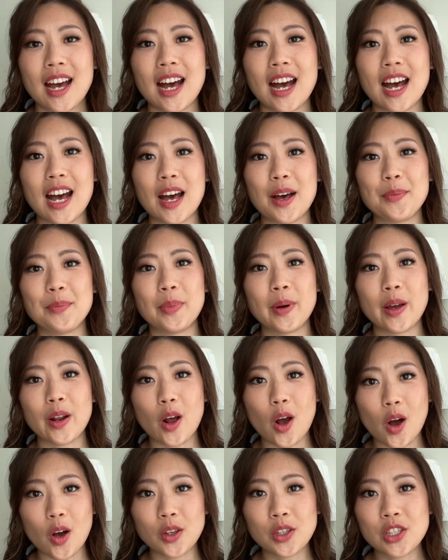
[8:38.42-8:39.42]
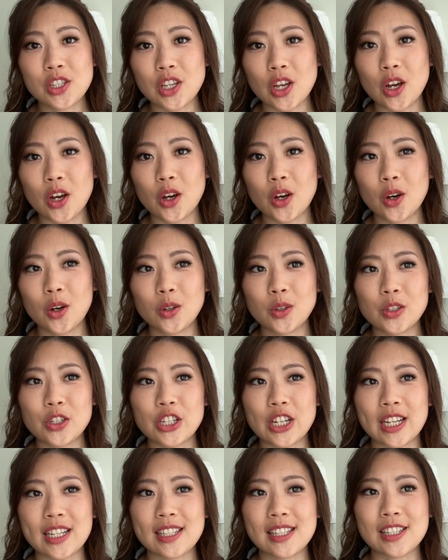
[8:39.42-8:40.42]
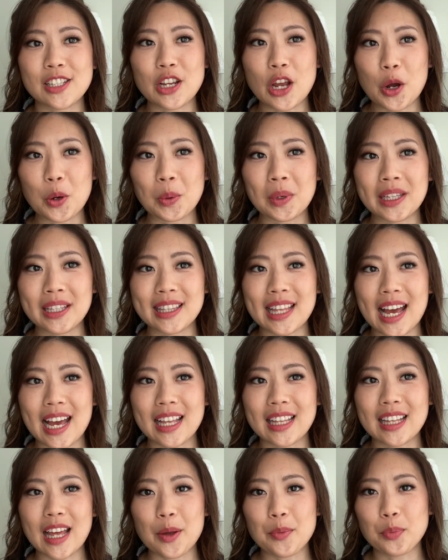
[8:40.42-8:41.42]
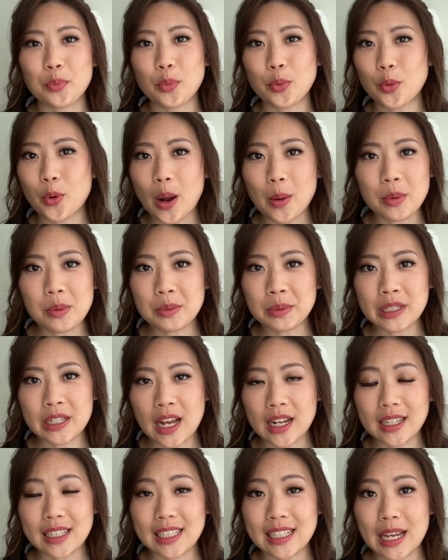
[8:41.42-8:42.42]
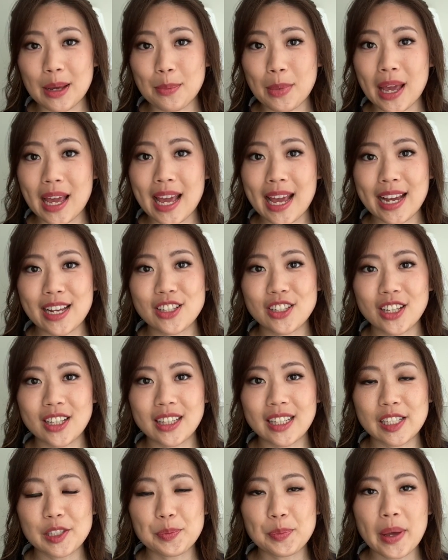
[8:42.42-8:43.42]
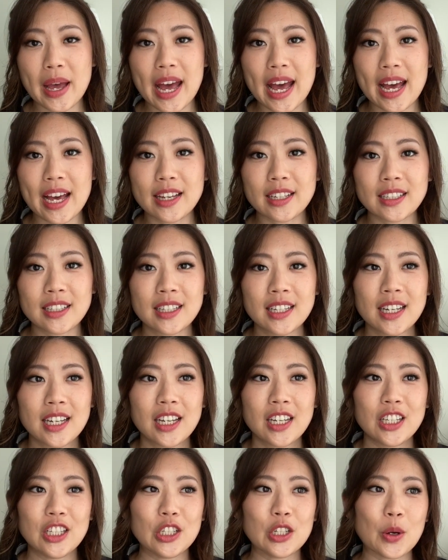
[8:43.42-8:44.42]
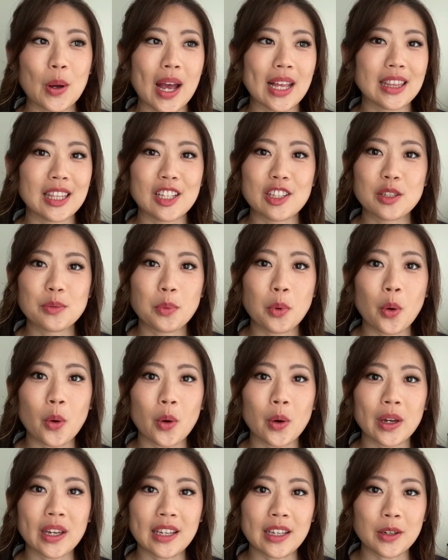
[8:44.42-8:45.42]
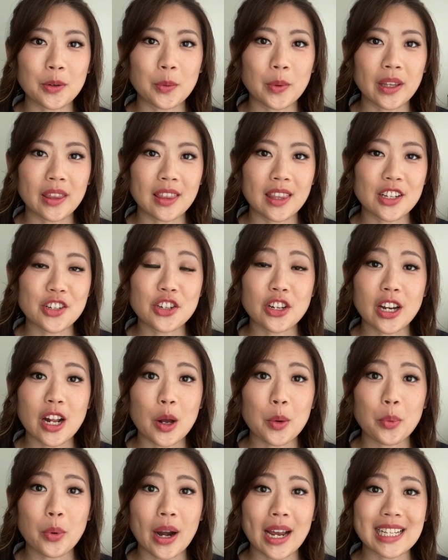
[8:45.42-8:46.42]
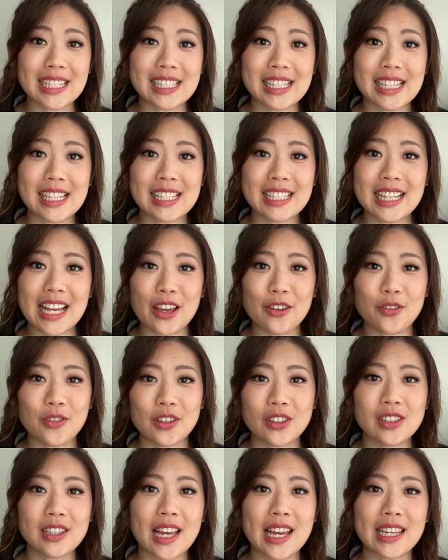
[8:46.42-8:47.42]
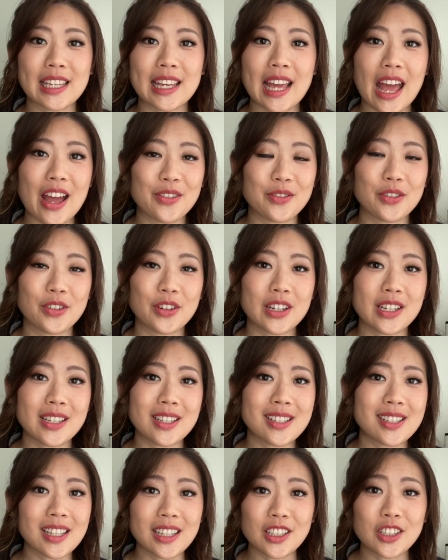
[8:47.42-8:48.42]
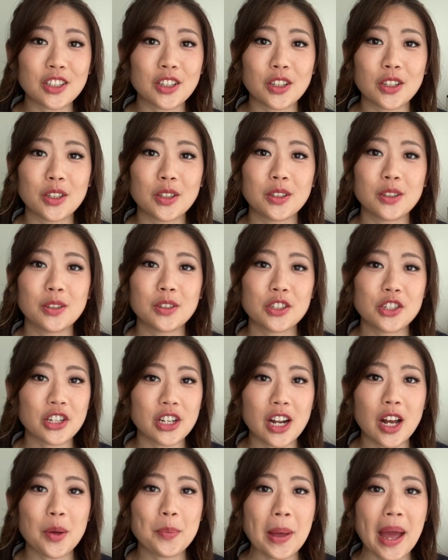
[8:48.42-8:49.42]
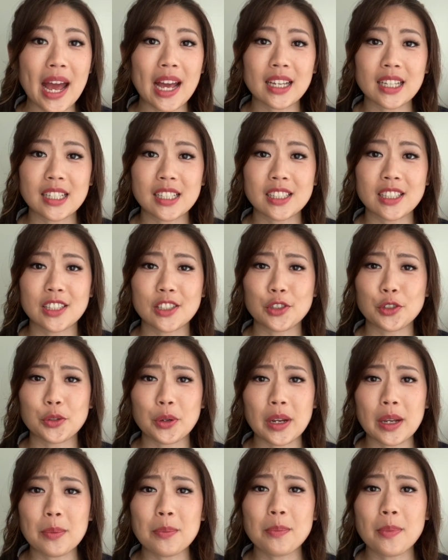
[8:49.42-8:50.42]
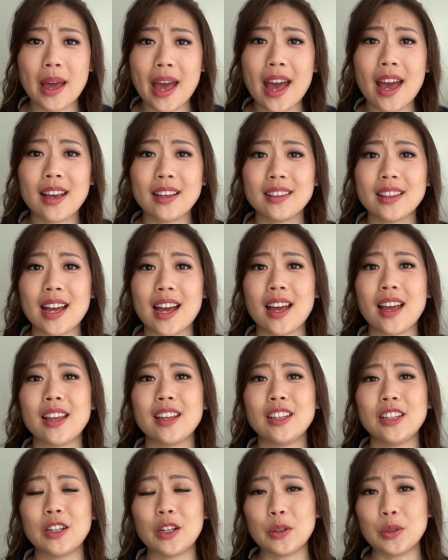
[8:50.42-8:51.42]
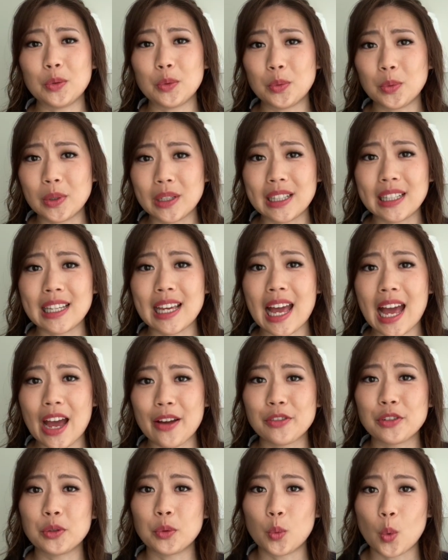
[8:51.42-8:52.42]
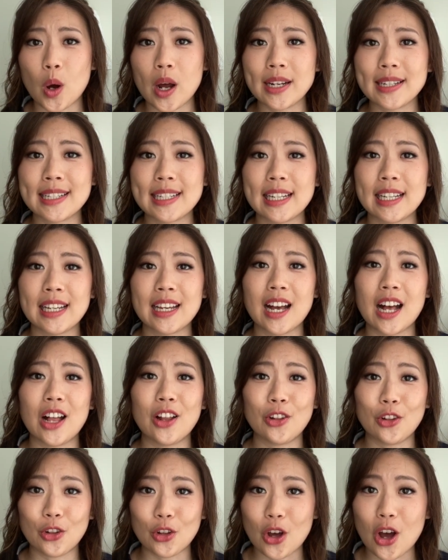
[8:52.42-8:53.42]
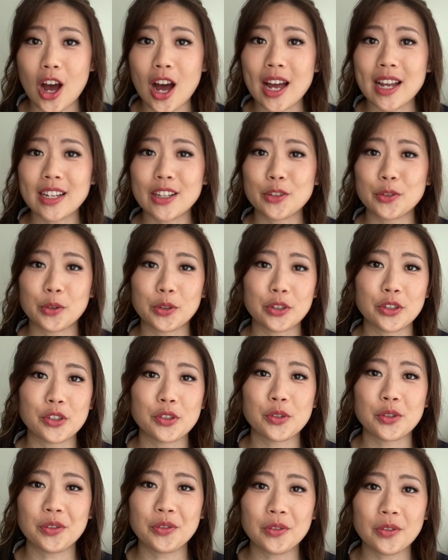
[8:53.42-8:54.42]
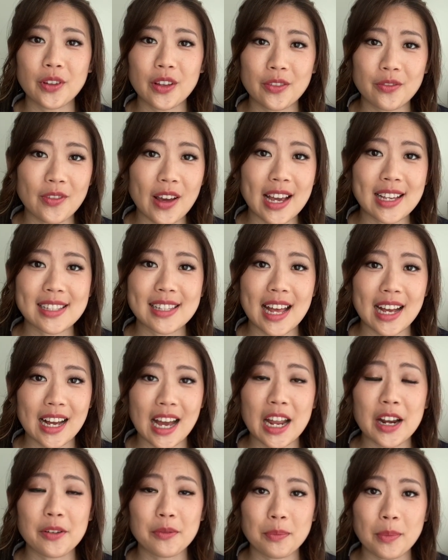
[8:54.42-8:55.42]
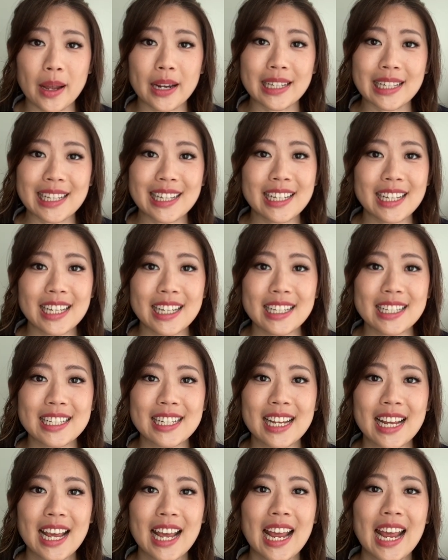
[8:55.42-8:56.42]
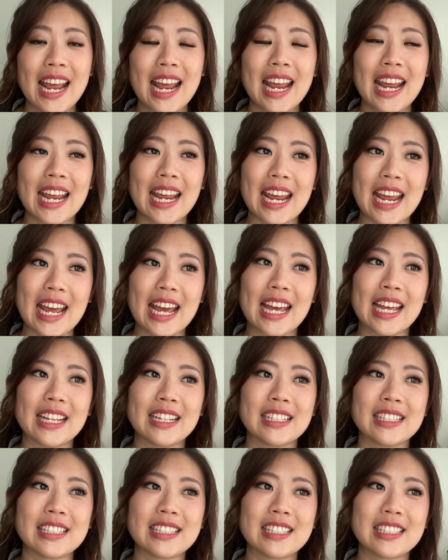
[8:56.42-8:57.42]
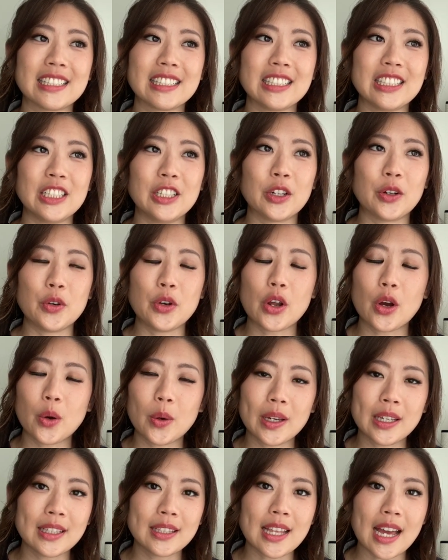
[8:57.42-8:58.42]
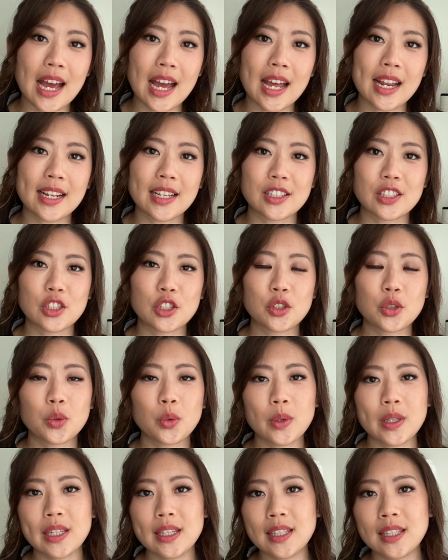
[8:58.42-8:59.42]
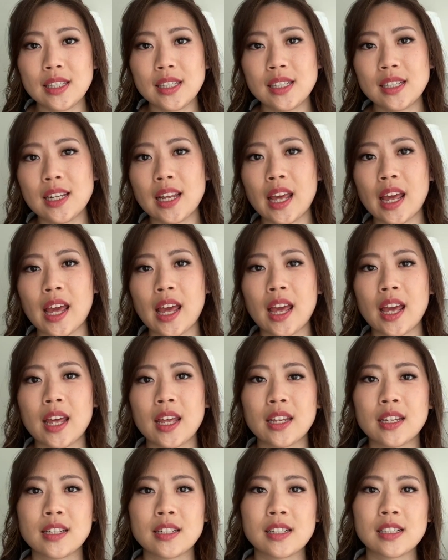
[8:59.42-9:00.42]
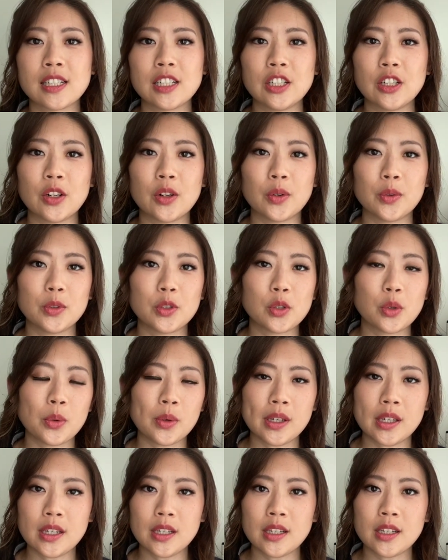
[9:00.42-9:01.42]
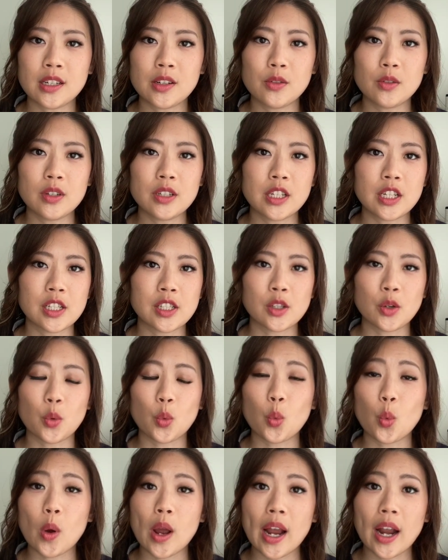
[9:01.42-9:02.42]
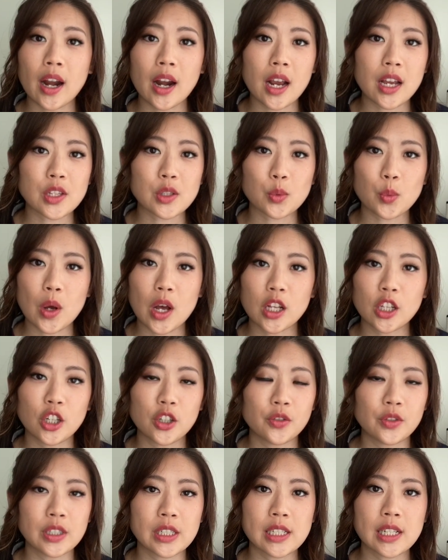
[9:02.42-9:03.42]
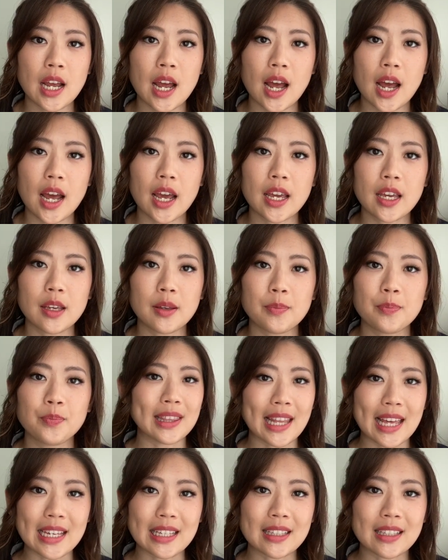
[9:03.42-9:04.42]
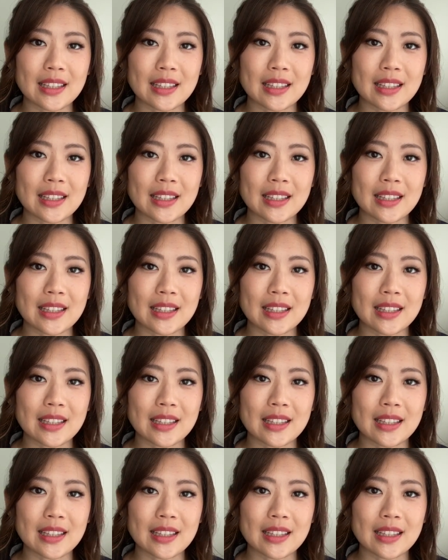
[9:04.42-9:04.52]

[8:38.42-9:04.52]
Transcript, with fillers: Um, but also just knowing that I'm probably not going to get my hands on this bag. You know, at this point with the Chanel prices, I feel like every single Chanel bag is a dream bag that, you know, you really have to want it a lot in order to invest that kind of money in it and you know knowing that it's tweed and you know tweed doesn't wear as well over time like